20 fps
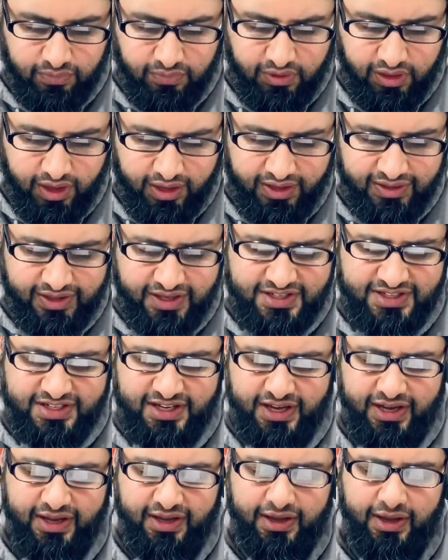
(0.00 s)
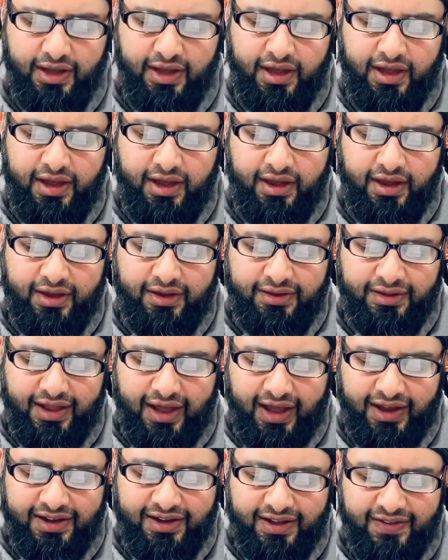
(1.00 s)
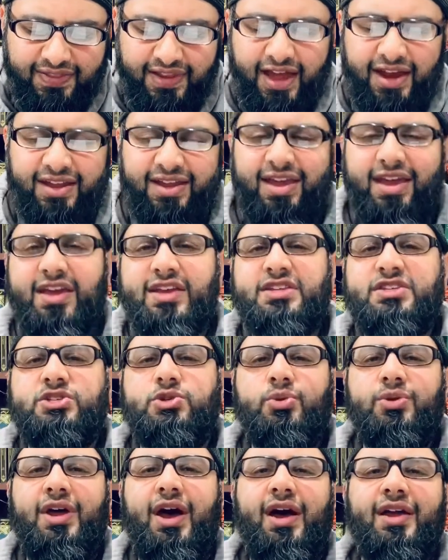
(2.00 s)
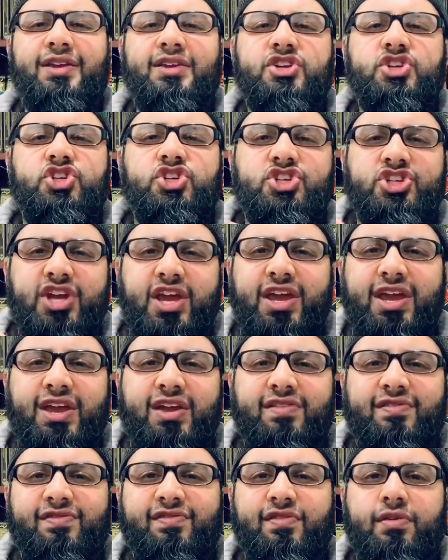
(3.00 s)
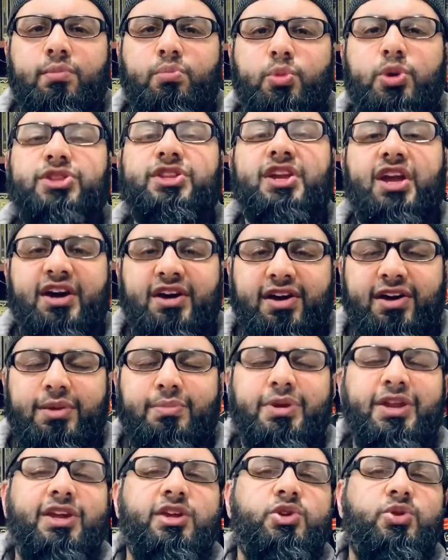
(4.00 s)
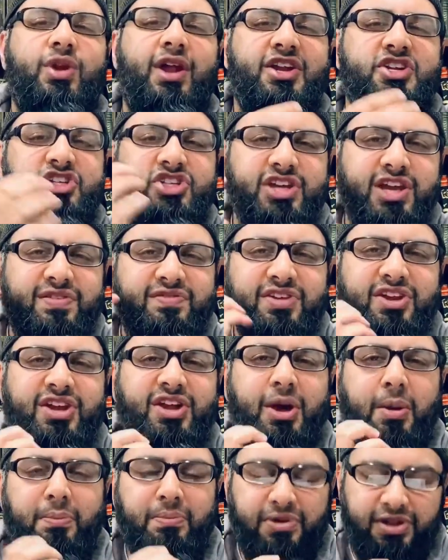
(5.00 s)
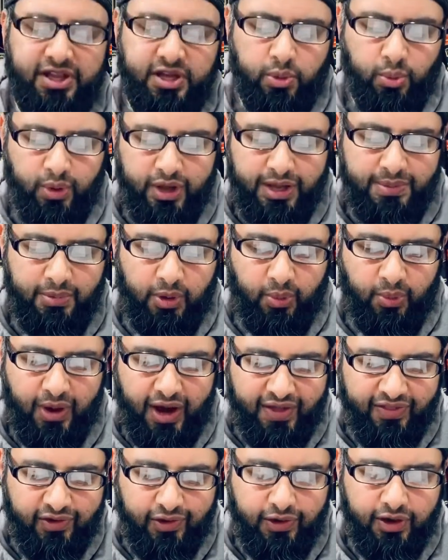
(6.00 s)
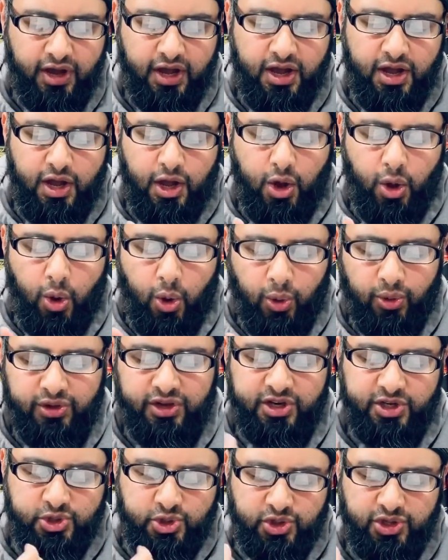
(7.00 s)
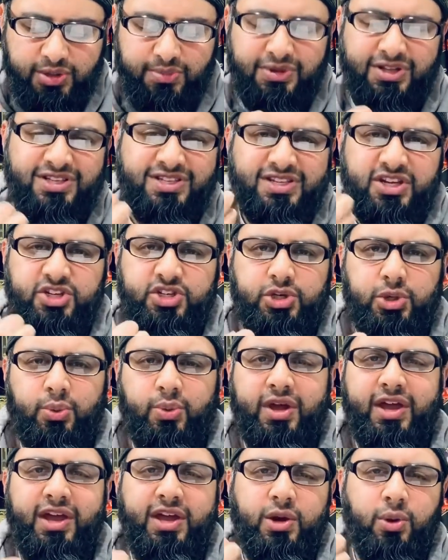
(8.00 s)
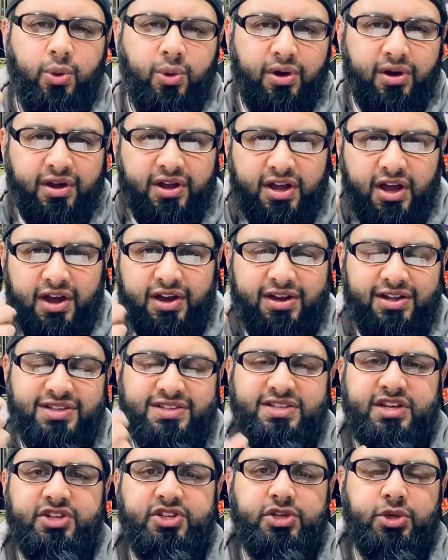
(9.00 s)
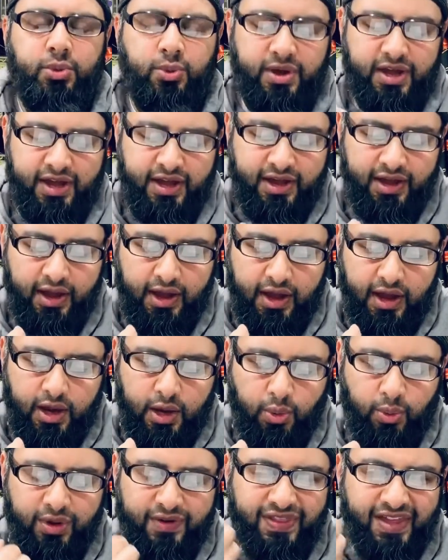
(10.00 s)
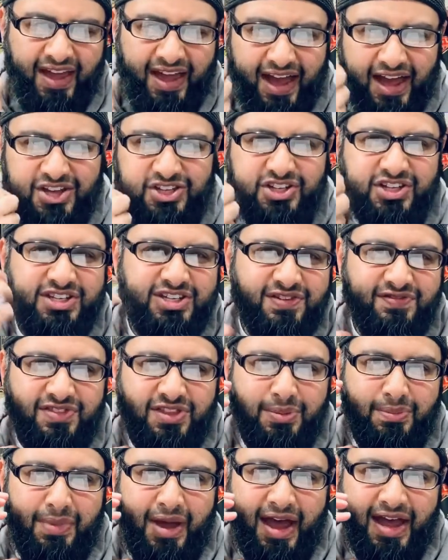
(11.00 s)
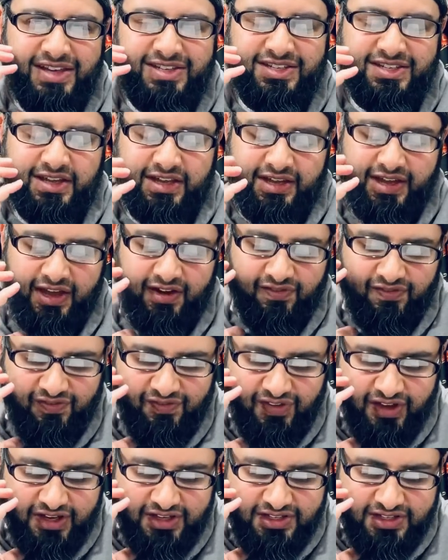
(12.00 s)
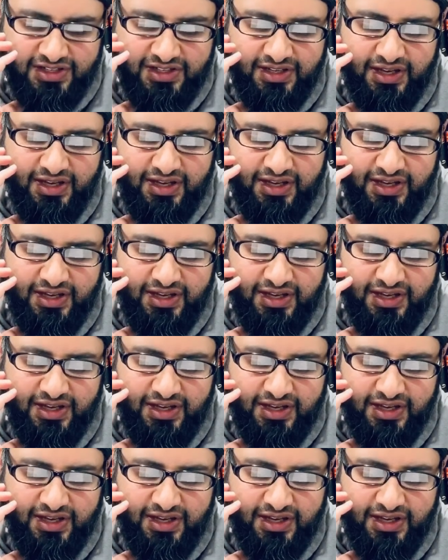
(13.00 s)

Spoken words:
and they say that in that case, do not shave mutlaqan, meaning do not shave in a complete way, but rather only trim in such a way or cut in such a way where the edges of the mask can fit